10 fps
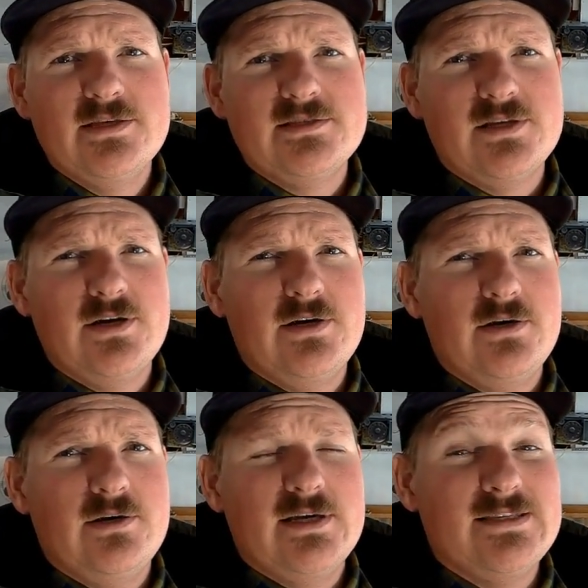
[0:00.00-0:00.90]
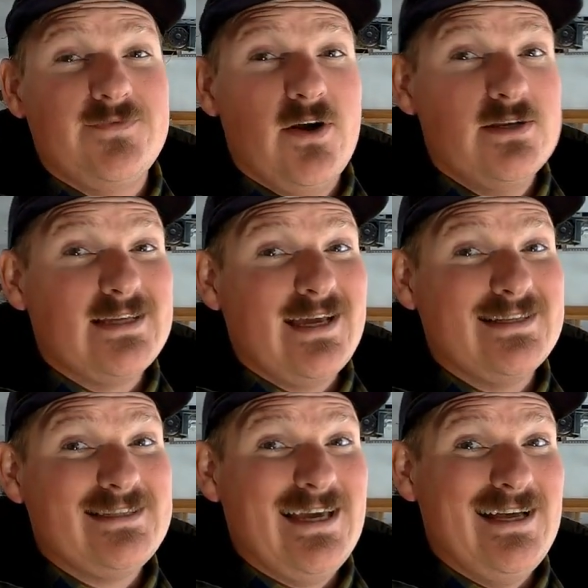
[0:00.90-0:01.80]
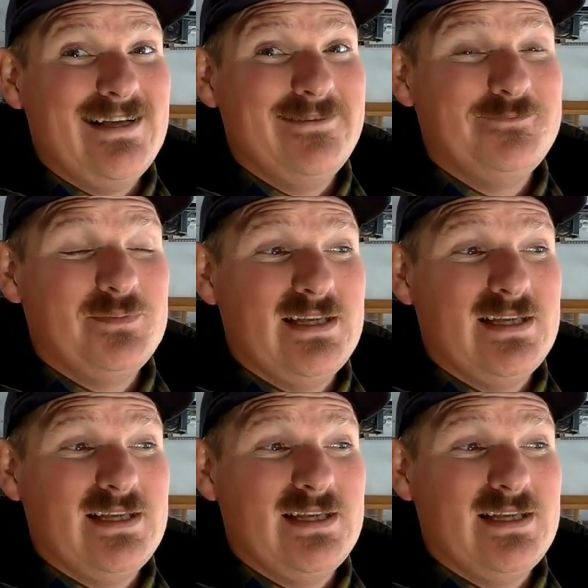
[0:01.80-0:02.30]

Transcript: So as far as I can tell,